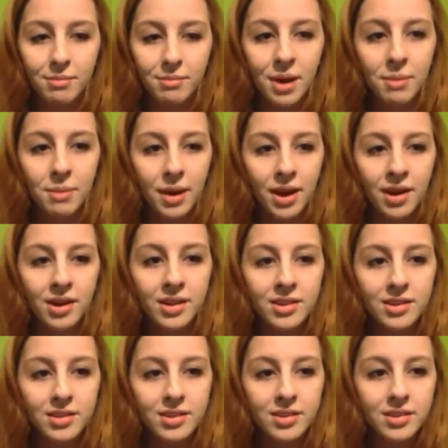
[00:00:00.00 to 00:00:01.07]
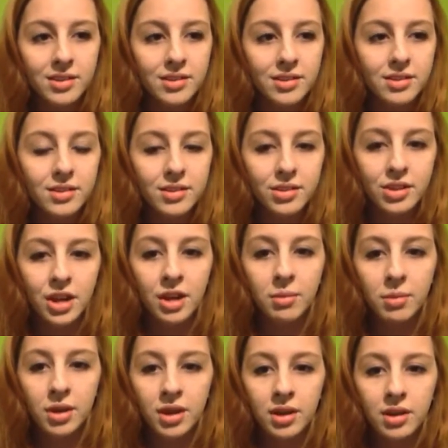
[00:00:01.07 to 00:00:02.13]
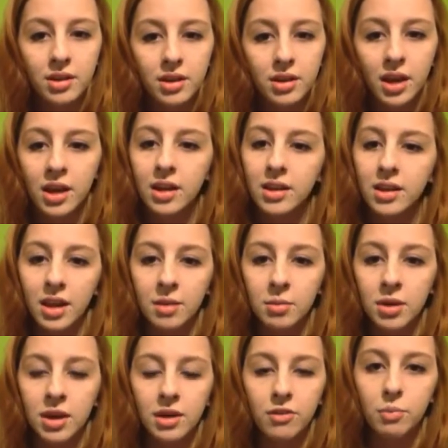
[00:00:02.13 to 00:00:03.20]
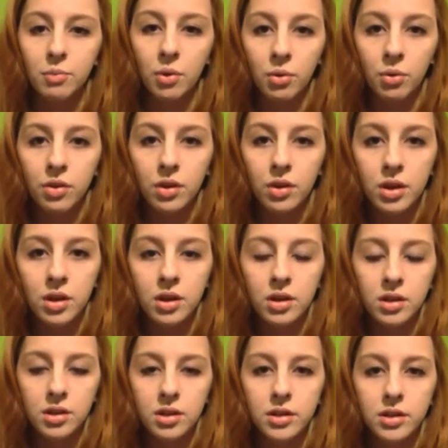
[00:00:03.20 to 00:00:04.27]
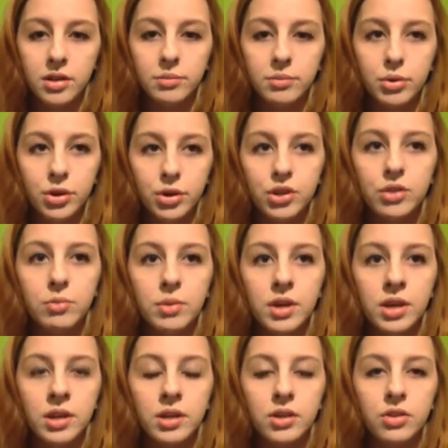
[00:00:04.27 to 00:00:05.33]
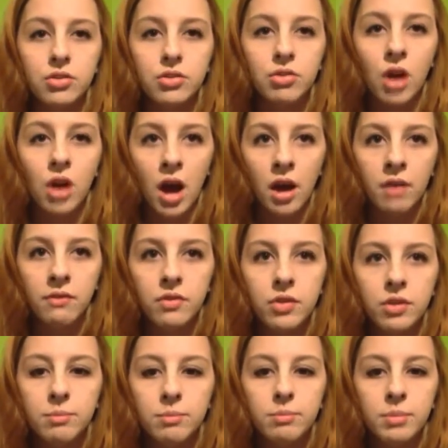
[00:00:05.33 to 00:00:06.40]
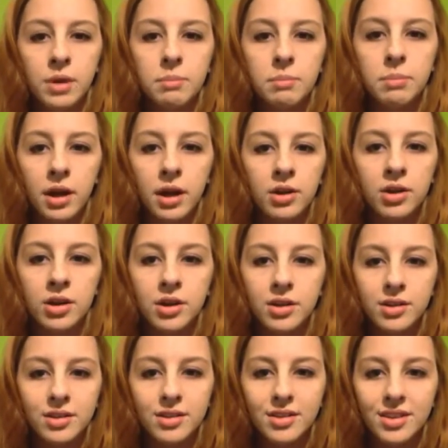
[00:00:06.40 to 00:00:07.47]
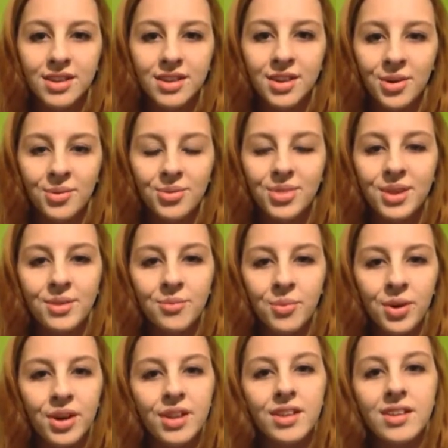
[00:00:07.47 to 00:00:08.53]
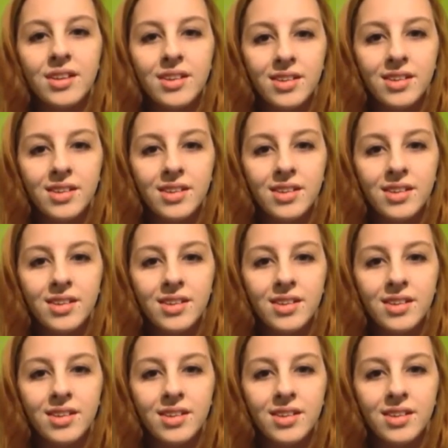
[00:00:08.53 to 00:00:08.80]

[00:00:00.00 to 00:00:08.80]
My parents, Jamie and Tammy, have both pushed me to strive to be better, you know, than what